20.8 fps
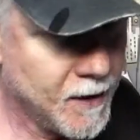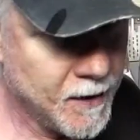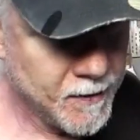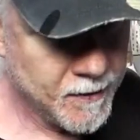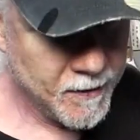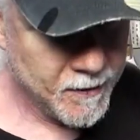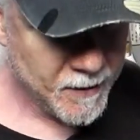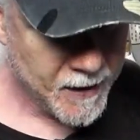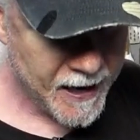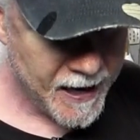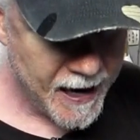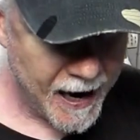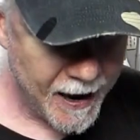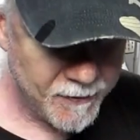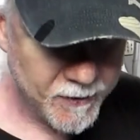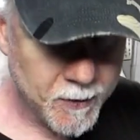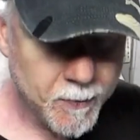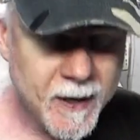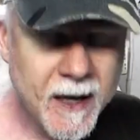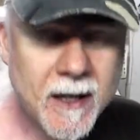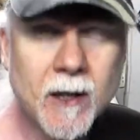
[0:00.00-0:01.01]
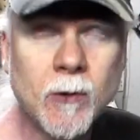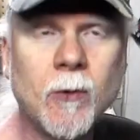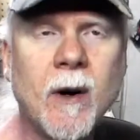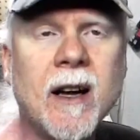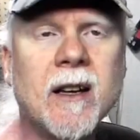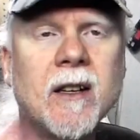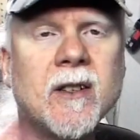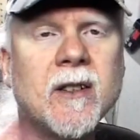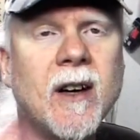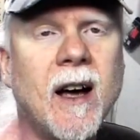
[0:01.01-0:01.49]
they have to be at the
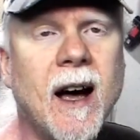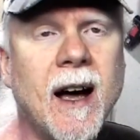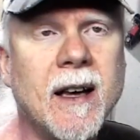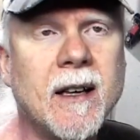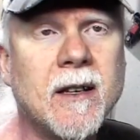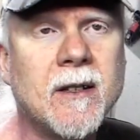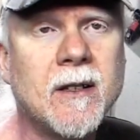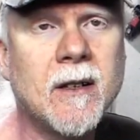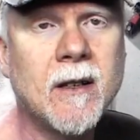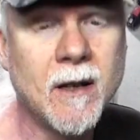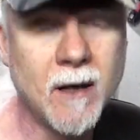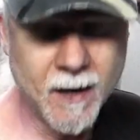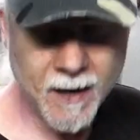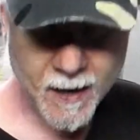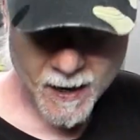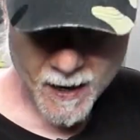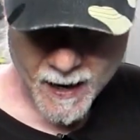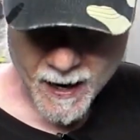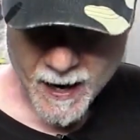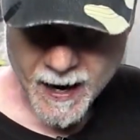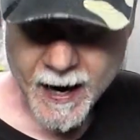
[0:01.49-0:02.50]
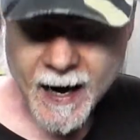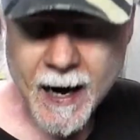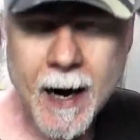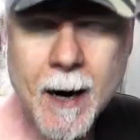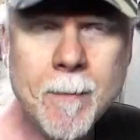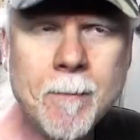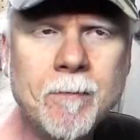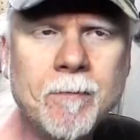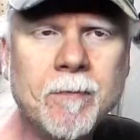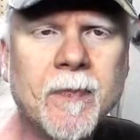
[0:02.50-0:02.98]
right size.
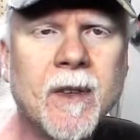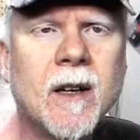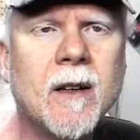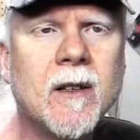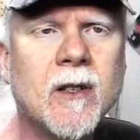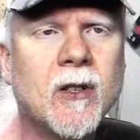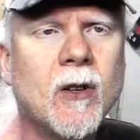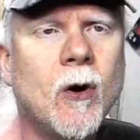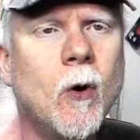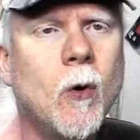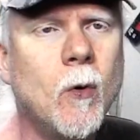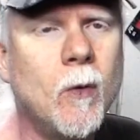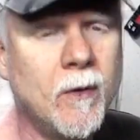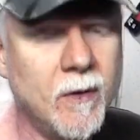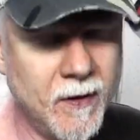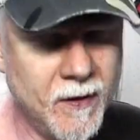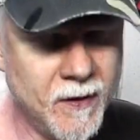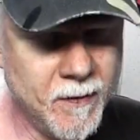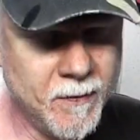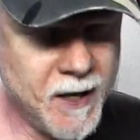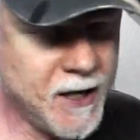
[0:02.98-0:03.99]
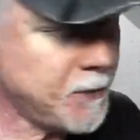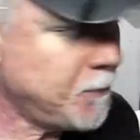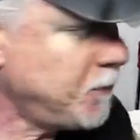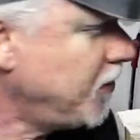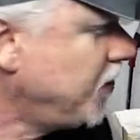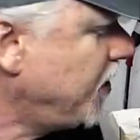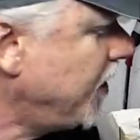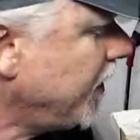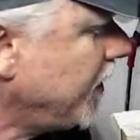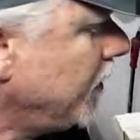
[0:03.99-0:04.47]
So this
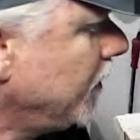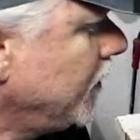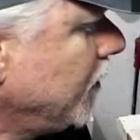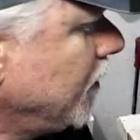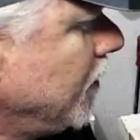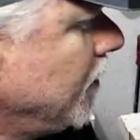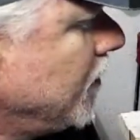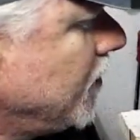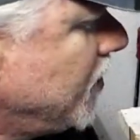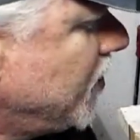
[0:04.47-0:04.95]
particular